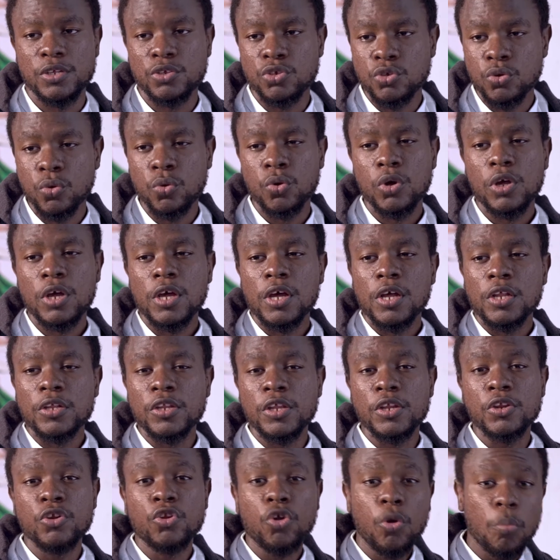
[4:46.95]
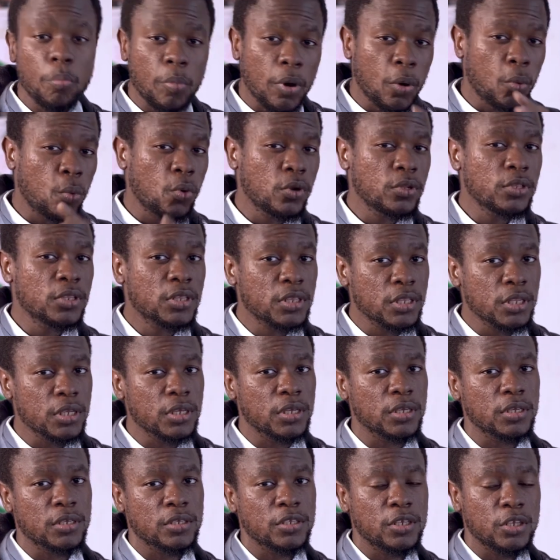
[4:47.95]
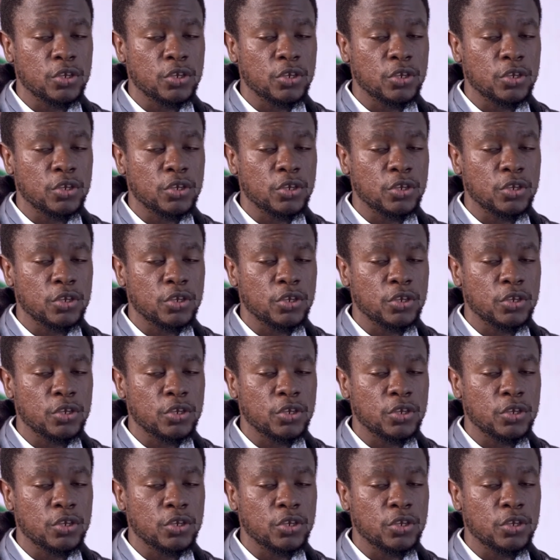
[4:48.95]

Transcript: So the number one thing,